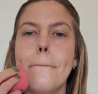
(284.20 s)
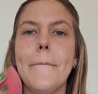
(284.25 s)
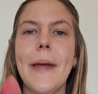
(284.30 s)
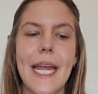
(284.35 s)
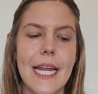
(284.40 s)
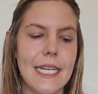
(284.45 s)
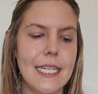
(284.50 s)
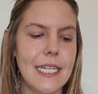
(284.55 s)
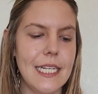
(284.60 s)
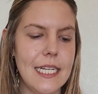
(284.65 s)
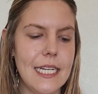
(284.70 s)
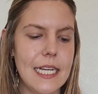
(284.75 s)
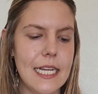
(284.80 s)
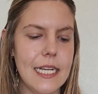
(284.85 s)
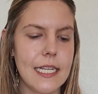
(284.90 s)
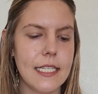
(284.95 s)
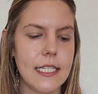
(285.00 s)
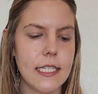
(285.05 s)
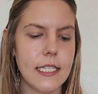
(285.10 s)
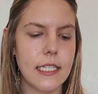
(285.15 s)

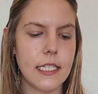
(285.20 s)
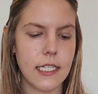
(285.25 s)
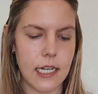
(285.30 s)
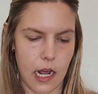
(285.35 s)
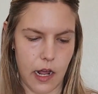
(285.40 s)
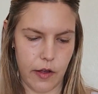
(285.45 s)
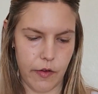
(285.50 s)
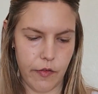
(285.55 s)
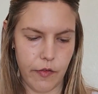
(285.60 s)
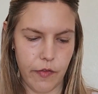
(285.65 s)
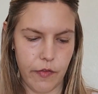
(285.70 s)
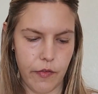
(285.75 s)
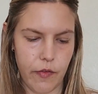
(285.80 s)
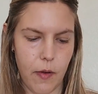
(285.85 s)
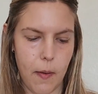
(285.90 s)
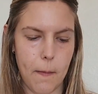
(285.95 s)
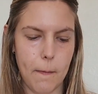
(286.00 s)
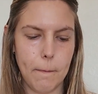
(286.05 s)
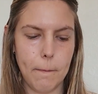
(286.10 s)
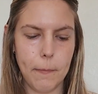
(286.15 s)
petty stuff
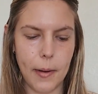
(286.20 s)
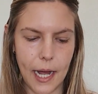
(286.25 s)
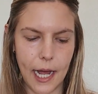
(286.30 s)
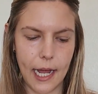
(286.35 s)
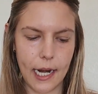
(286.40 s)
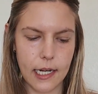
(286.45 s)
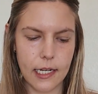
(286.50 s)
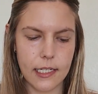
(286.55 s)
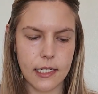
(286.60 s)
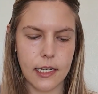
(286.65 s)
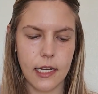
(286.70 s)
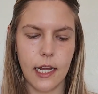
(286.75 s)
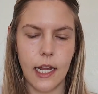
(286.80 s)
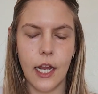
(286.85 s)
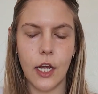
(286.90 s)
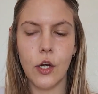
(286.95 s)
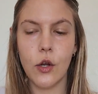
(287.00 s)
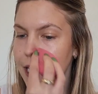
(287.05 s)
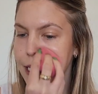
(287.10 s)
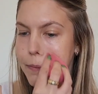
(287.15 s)
but
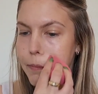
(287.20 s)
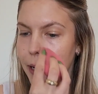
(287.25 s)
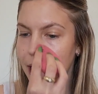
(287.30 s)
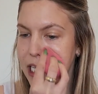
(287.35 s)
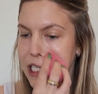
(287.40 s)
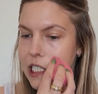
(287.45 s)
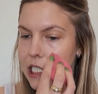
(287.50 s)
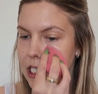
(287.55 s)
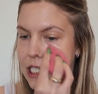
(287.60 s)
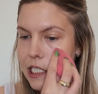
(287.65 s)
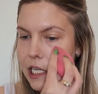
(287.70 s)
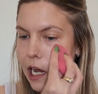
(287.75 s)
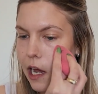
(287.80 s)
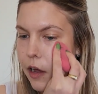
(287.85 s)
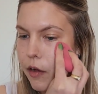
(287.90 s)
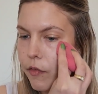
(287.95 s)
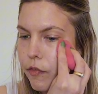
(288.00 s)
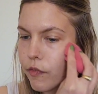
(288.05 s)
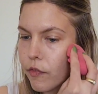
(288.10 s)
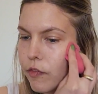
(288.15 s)
these petty
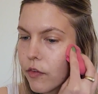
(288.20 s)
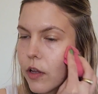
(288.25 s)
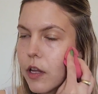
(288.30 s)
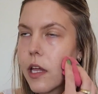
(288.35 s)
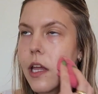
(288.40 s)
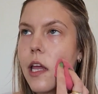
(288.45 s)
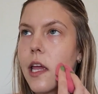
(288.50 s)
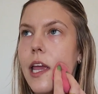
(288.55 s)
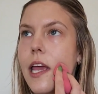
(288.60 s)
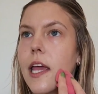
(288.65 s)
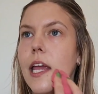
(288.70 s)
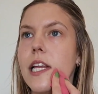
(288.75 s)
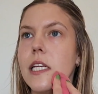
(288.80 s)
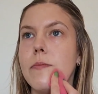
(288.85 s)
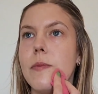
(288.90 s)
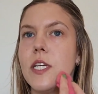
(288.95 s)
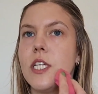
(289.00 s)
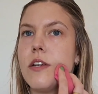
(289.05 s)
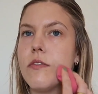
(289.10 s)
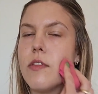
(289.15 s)
stuff
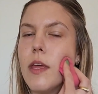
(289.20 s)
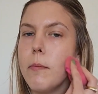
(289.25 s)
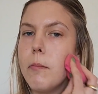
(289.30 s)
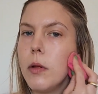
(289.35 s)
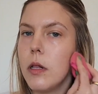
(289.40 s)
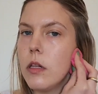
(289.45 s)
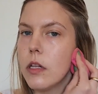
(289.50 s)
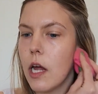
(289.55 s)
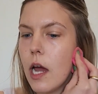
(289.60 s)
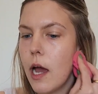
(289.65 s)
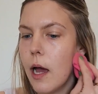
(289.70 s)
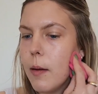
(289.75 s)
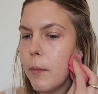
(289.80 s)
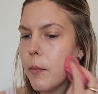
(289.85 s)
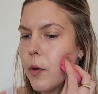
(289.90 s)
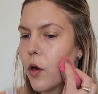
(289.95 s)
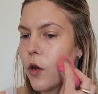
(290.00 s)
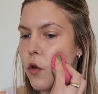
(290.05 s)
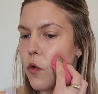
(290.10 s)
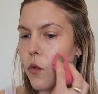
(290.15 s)
especially if they build
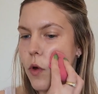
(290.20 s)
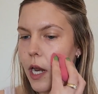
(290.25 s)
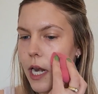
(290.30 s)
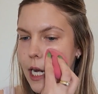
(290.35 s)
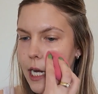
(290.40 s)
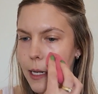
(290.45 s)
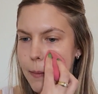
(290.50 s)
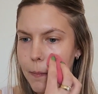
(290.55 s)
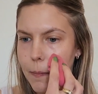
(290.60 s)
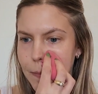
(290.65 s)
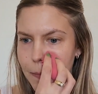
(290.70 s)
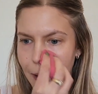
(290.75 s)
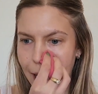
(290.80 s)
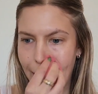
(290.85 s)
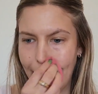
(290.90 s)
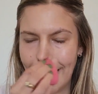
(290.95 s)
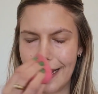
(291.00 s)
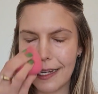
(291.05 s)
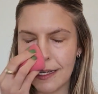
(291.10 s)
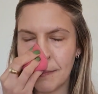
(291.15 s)
up could really
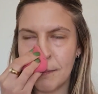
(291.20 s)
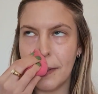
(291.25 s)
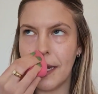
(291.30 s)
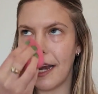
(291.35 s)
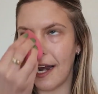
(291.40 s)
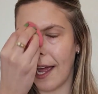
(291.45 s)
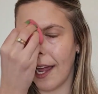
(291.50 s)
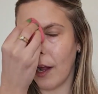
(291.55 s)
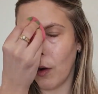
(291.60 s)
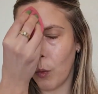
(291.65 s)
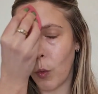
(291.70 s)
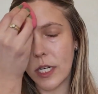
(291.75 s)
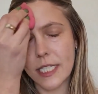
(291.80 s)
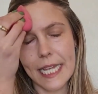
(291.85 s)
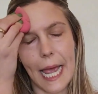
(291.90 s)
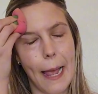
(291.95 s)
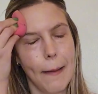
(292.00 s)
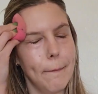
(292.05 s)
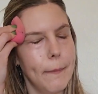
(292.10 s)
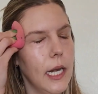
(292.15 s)
like be like what's
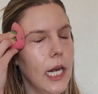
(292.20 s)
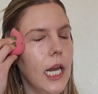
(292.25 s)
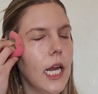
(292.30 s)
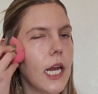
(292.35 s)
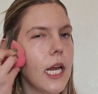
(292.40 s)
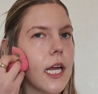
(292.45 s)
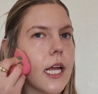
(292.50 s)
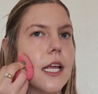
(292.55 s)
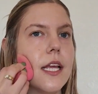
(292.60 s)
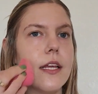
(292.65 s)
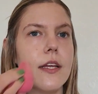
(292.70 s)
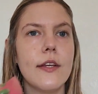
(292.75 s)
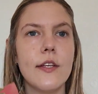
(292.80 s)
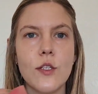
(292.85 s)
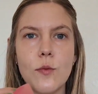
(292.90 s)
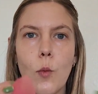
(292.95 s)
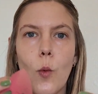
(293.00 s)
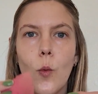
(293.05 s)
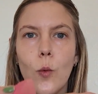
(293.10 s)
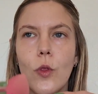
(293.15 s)
happening
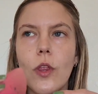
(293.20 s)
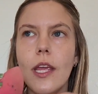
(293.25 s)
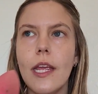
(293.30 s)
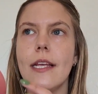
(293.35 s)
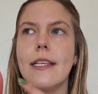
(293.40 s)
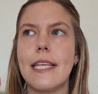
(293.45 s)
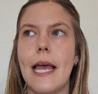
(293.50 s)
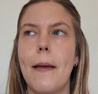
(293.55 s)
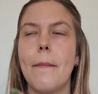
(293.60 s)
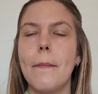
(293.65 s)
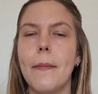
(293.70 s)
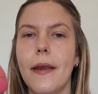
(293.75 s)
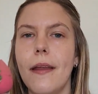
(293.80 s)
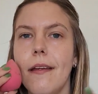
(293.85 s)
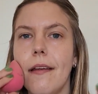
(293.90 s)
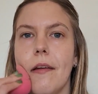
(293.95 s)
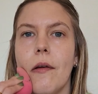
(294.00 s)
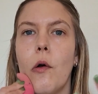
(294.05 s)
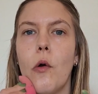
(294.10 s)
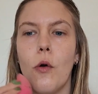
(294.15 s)
small things
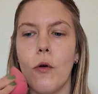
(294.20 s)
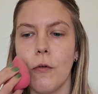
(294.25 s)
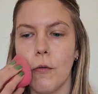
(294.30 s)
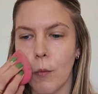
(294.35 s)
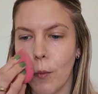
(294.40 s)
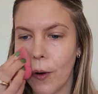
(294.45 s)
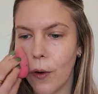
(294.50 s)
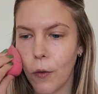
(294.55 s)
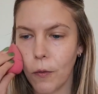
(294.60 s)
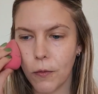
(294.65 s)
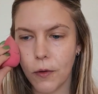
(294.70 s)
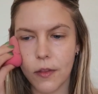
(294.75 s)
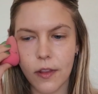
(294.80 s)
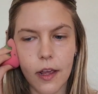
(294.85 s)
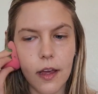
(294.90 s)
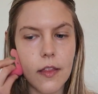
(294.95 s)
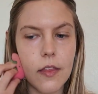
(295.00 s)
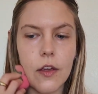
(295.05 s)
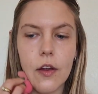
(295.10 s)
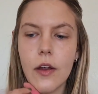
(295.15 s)
happening of one after the
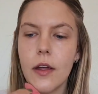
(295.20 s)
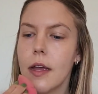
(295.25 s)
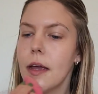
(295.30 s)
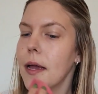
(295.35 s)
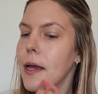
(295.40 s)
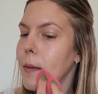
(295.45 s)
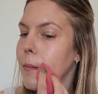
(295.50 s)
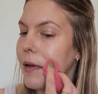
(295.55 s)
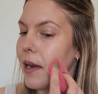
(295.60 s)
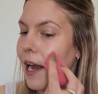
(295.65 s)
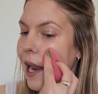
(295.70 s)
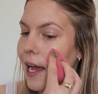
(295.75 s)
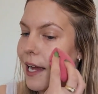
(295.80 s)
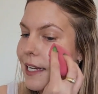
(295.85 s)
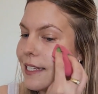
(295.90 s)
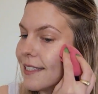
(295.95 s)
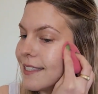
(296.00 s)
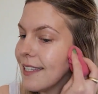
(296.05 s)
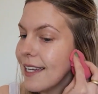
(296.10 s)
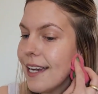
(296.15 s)
other but like
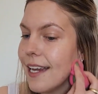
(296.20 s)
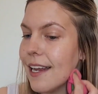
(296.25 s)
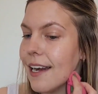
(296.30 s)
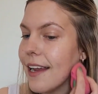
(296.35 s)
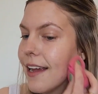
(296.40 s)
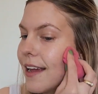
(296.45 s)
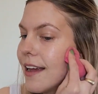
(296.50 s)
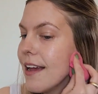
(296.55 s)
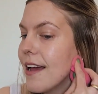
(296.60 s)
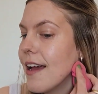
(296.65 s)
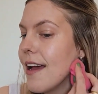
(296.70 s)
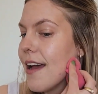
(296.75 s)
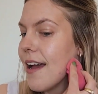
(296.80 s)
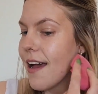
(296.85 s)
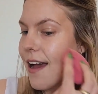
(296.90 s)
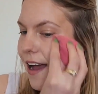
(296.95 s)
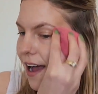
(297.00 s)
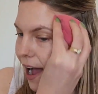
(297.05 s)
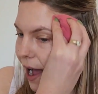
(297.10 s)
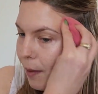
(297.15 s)
i said
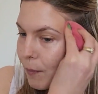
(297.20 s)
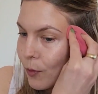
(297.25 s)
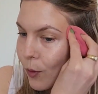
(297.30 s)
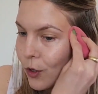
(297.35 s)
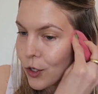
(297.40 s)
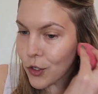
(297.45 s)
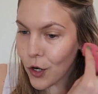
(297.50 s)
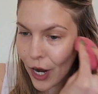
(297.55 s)
i'm not